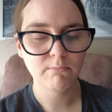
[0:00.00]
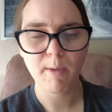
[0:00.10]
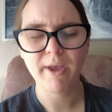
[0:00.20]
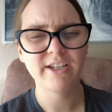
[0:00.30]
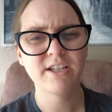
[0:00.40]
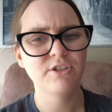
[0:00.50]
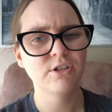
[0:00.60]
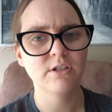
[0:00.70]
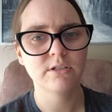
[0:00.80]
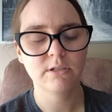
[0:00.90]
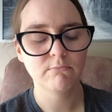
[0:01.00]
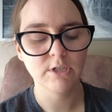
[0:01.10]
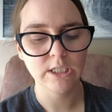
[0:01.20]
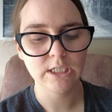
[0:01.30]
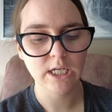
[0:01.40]
My meditation doesn't
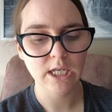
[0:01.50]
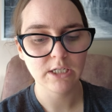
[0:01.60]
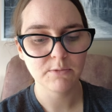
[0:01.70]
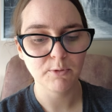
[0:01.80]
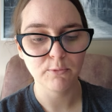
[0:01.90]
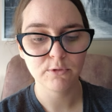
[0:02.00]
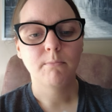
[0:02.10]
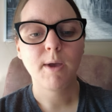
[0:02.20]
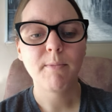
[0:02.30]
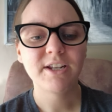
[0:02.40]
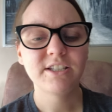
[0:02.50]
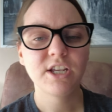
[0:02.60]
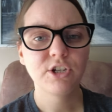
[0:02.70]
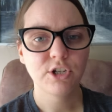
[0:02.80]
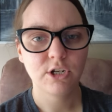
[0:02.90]
really take any spoons. My
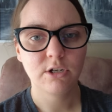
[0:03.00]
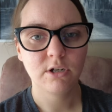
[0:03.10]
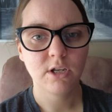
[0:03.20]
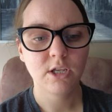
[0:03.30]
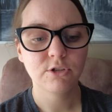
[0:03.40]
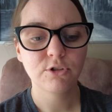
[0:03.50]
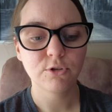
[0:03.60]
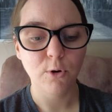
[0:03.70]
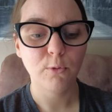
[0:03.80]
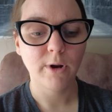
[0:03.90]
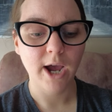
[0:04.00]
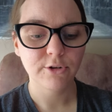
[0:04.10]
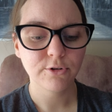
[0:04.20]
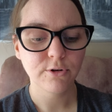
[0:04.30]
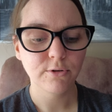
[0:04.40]
meditation is so
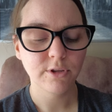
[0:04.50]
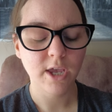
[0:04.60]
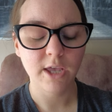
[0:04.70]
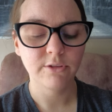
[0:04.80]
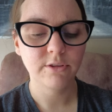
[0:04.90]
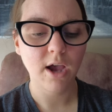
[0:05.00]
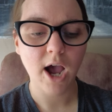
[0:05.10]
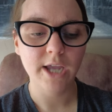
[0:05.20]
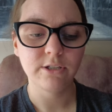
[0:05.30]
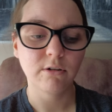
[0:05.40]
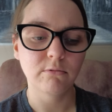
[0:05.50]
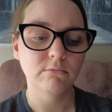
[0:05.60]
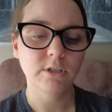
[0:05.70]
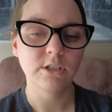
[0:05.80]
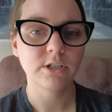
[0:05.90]
natural that I
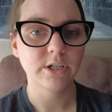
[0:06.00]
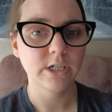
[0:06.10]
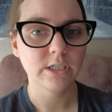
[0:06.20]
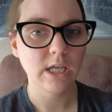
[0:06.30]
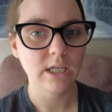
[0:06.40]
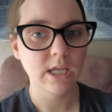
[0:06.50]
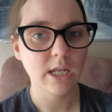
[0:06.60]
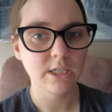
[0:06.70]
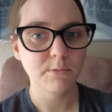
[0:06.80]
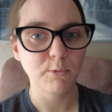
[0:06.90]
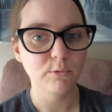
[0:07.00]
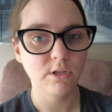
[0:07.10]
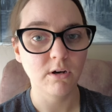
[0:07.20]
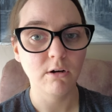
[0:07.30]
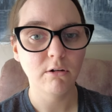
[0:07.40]
don't consider it taking any spoons
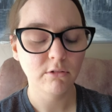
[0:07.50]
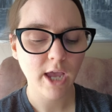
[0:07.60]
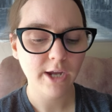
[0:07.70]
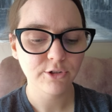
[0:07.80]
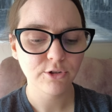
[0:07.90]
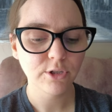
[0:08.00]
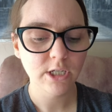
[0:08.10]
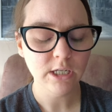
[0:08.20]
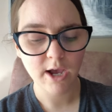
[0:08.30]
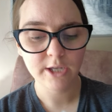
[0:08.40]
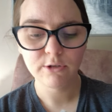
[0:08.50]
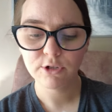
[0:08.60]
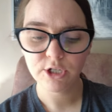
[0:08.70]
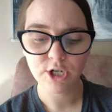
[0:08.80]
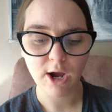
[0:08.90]
at all, actually. I
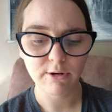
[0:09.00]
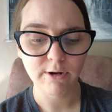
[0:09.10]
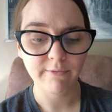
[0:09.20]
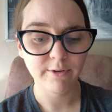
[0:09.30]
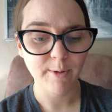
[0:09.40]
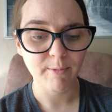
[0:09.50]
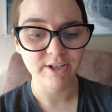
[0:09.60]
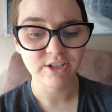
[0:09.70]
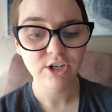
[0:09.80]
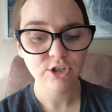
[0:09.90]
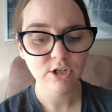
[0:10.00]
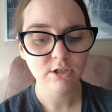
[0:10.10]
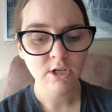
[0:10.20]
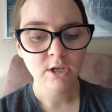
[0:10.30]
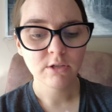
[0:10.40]
usually shower after my meditation,
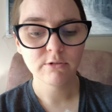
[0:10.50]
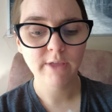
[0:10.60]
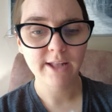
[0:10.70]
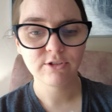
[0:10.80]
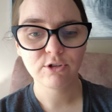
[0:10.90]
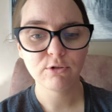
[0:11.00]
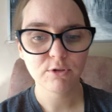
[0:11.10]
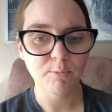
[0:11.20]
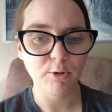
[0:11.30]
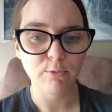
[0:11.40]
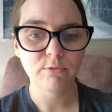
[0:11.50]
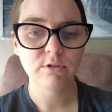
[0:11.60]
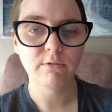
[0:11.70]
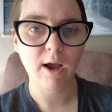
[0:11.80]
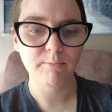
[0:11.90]
so that's two spoons,
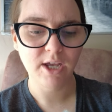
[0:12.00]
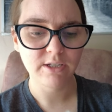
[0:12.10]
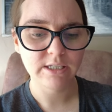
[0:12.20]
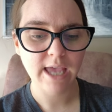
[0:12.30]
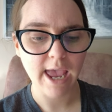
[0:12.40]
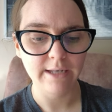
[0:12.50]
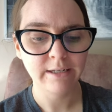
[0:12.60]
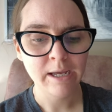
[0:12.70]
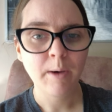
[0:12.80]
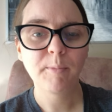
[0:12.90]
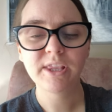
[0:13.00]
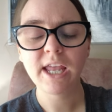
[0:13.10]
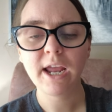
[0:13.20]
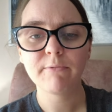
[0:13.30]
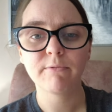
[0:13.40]
so now I'm down to ten. But
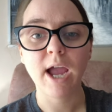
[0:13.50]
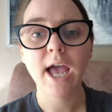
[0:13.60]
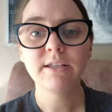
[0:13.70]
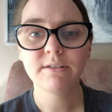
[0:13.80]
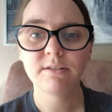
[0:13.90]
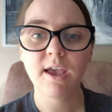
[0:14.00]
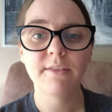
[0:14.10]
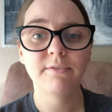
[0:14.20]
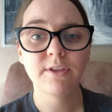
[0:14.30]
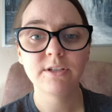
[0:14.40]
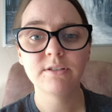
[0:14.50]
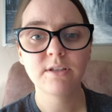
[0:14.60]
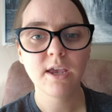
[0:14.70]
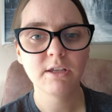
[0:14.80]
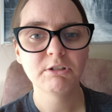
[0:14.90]
then I rest, and these
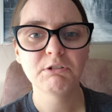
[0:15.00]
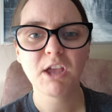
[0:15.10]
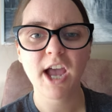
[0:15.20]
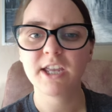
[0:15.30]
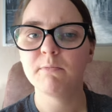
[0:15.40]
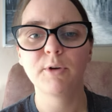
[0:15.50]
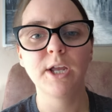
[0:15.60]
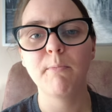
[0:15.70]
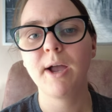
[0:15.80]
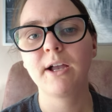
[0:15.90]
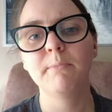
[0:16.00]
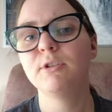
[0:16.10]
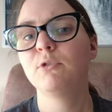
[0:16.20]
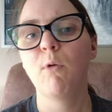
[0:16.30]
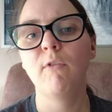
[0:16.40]
days, I can bring it back up
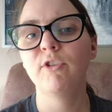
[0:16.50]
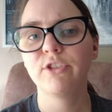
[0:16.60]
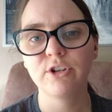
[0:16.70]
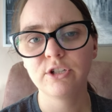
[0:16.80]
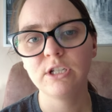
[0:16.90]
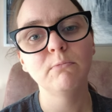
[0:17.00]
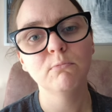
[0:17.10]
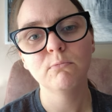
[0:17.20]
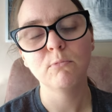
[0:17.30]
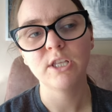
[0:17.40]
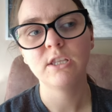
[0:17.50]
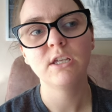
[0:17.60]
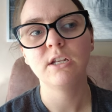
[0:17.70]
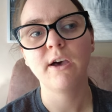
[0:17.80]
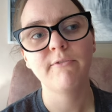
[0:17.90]
to twelve or thirteen with
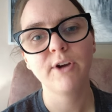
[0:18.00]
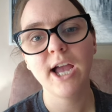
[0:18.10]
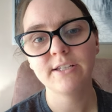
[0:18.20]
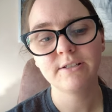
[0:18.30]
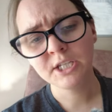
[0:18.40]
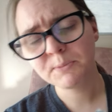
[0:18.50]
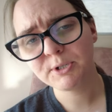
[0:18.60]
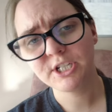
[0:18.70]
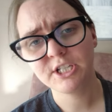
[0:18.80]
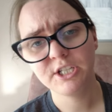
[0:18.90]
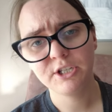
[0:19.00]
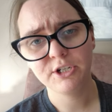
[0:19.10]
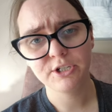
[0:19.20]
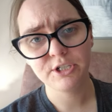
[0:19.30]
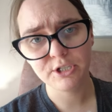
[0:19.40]
enough rest. This
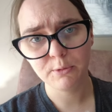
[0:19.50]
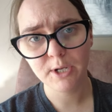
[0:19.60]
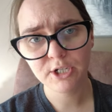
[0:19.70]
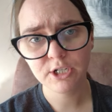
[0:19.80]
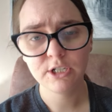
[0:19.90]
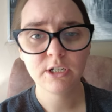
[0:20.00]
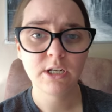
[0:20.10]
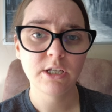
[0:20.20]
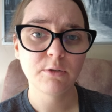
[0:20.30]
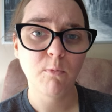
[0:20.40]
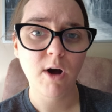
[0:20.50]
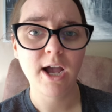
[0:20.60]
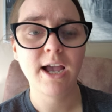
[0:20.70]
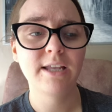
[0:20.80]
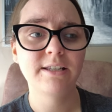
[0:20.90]
particular situation is
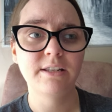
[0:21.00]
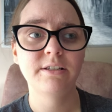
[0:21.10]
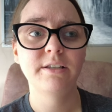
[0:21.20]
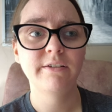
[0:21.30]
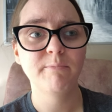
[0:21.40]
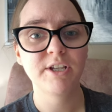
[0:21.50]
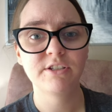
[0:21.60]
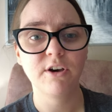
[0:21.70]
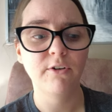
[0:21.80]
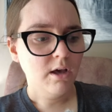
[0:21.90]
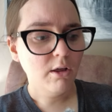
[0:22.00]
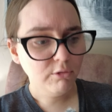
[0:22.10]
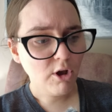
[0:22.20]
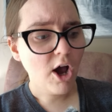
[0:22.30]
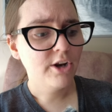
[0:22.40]
why I tend to give myself a
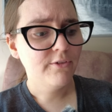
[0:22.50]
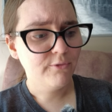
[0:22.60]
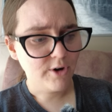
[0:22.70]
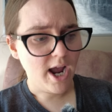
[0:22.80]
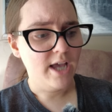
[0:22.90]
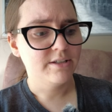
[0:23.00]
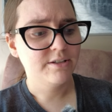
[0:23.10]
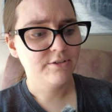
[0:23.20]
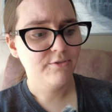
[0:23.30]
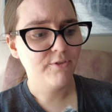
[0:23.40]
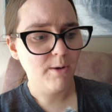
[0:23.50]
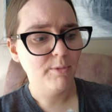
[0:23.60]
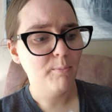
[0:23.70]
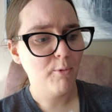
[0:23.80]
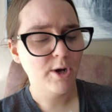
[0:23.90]
lot of rest from
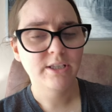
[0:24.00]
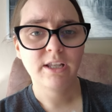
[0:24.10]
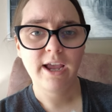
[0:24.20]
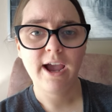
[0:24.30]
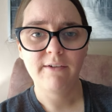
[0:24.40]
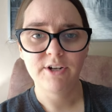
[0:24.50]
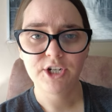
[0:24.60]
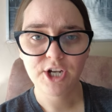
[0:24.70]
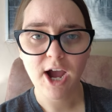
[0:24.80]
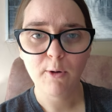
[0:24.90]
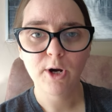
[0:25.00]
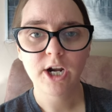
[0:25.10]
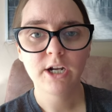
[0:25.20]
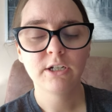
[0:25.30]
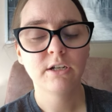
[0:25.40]
the point that I have a
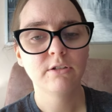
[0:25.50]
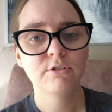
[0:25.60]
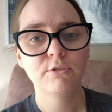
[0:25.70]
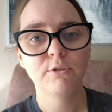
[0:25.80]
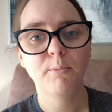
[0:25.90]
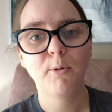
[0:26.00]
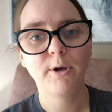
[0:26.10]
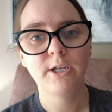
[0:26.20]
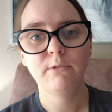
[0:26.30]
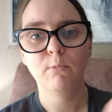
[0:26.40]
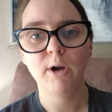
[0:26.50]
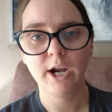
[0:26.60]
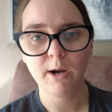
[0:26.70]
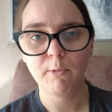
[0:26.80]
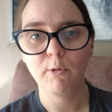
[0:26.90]
shower to the point
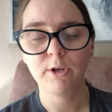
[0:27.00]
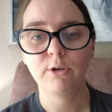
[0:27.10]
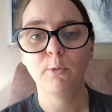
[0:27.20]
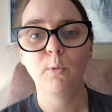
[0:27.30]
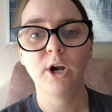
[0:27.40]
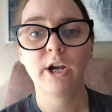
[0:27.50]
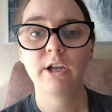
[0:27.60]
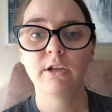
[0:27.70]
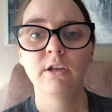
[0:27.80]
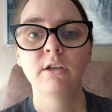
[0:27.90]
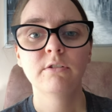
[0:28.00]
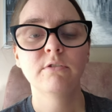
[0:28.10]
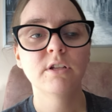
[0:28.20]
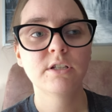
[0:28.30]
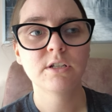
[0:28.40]
where I'm going to work. So
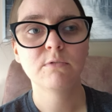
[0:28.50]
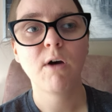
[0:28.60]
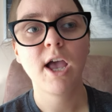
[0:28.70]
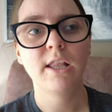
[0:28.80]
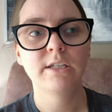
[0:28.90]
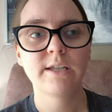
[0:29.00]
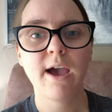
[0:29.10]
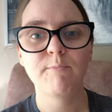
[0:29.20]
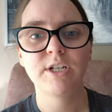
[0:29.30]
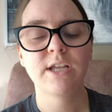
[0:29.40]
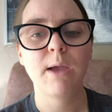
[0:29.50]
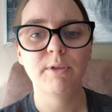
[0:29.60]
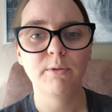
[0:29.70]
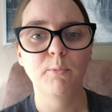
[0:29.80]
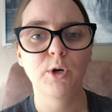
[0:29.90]
this is why I like to have my time
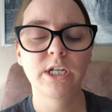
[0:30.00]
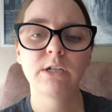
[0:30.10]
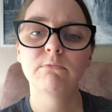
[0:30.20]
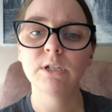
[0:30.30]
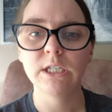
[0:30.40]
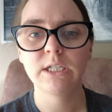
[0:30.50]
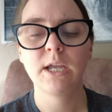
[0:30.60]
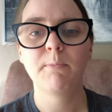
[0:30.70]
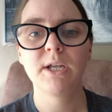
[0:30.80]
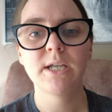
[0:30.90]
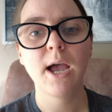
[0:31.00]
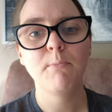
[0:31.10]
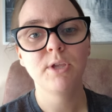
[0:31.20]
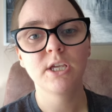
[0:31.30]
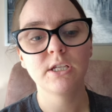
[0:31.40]
in the morning, really take my
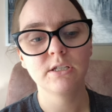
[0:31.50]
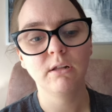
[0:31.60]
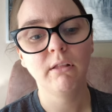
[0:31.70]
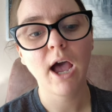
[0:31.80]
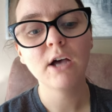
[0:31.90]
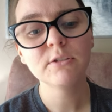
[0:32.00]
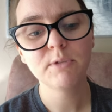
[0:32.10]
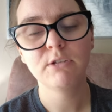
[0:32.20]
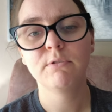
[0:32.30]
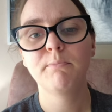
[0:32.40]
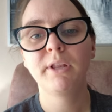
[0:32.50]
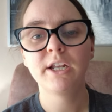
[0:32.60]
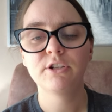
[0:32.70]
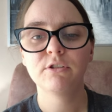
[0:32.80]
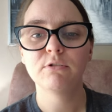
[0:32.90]
time, because it allows me to
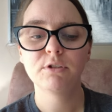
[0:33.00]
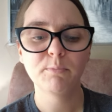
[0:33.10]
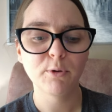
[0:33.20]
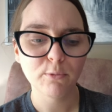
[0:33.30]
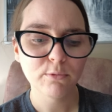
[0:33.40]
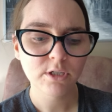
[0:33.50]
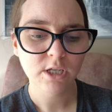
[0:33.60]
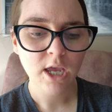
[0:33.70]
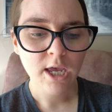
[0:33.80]
replenish those spoons.